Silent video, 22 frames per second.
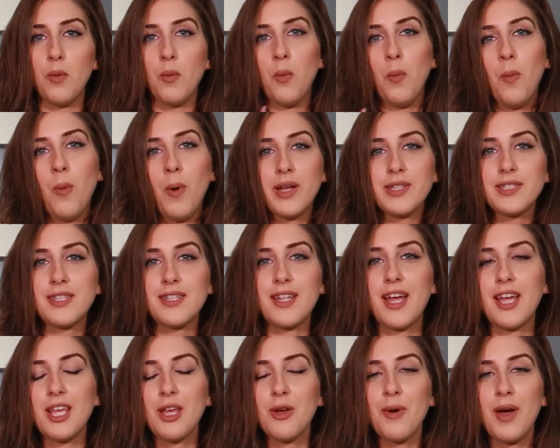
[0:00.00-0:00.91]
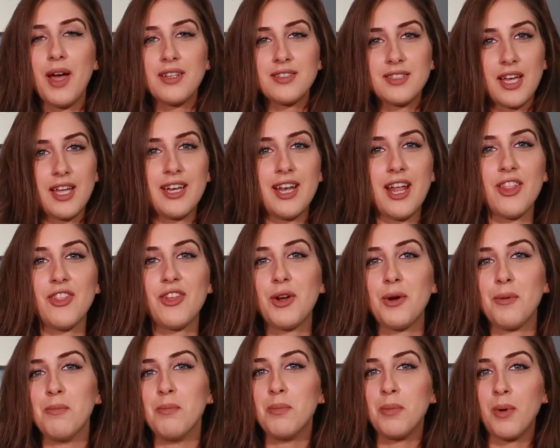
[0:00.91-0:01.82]
What's that, you ask?
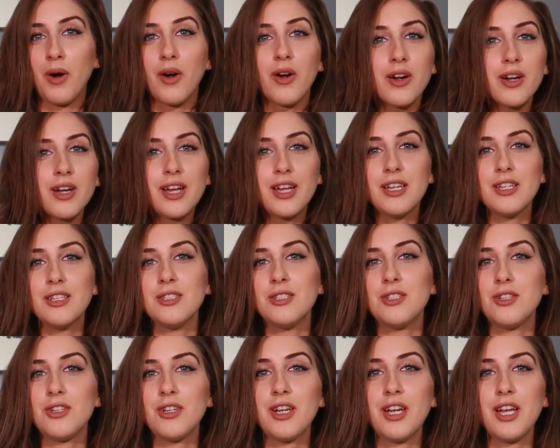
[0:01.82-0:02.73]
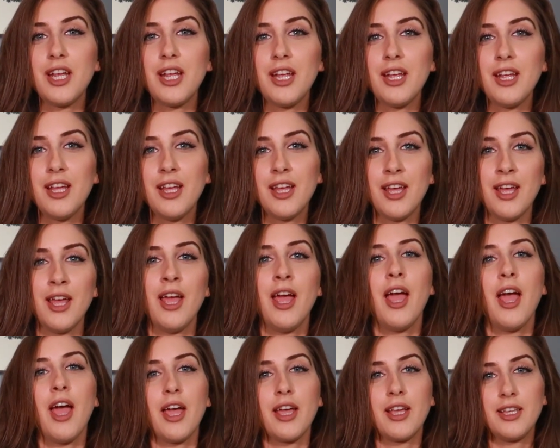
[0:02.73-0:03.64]
Another burn injury?
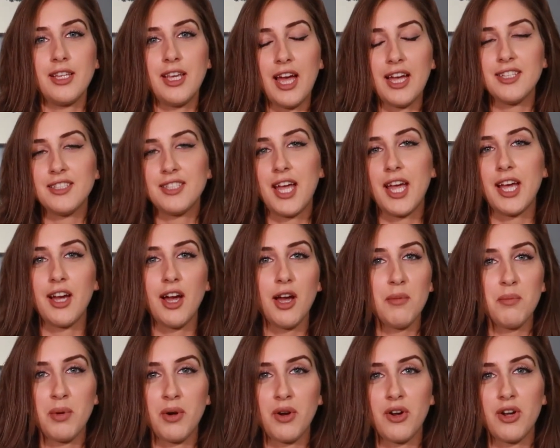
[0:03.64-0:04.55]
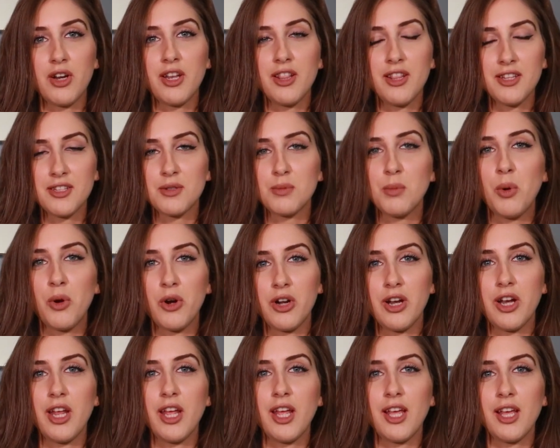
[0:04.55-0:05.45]
Yes, I got burned this
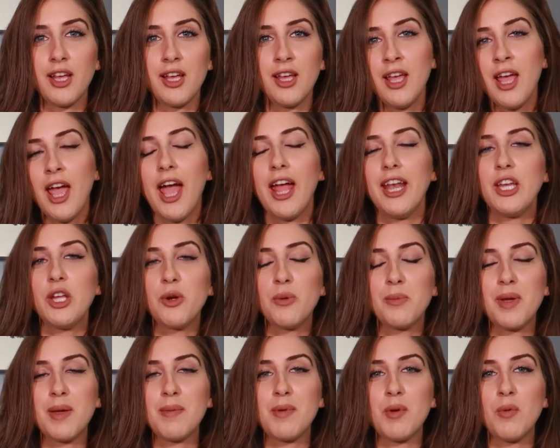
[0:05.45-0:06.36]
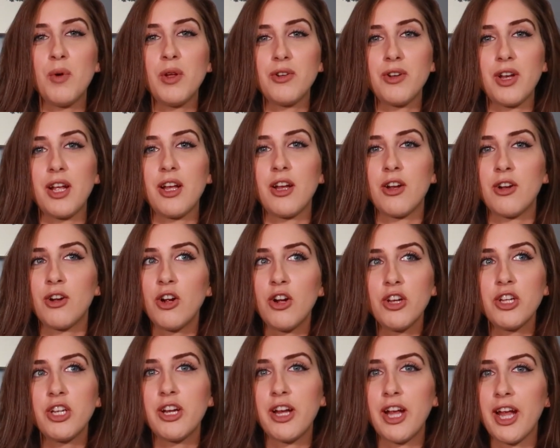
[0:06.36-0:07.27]
morning. And you may be wondering,
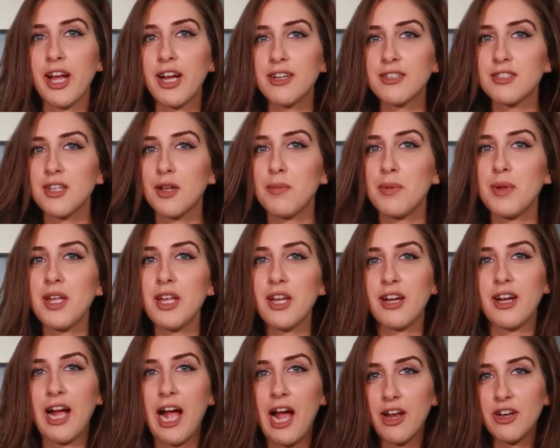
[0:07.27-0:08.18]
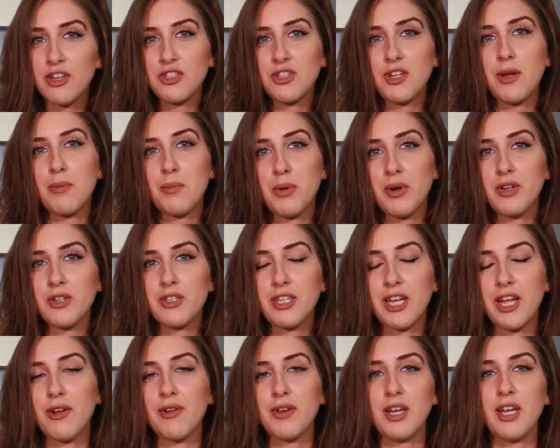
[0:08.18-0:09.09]
girl, your hair's up here. How did you get burned
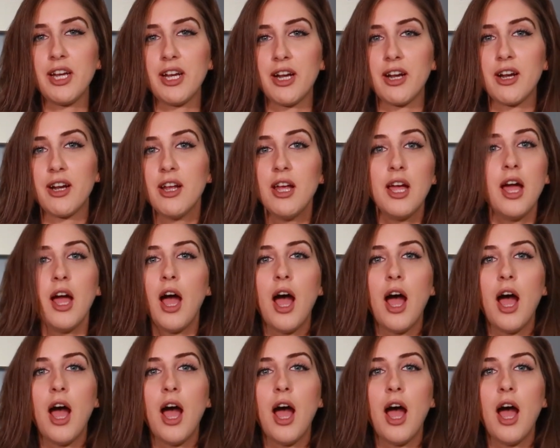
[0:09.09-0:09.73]
down here?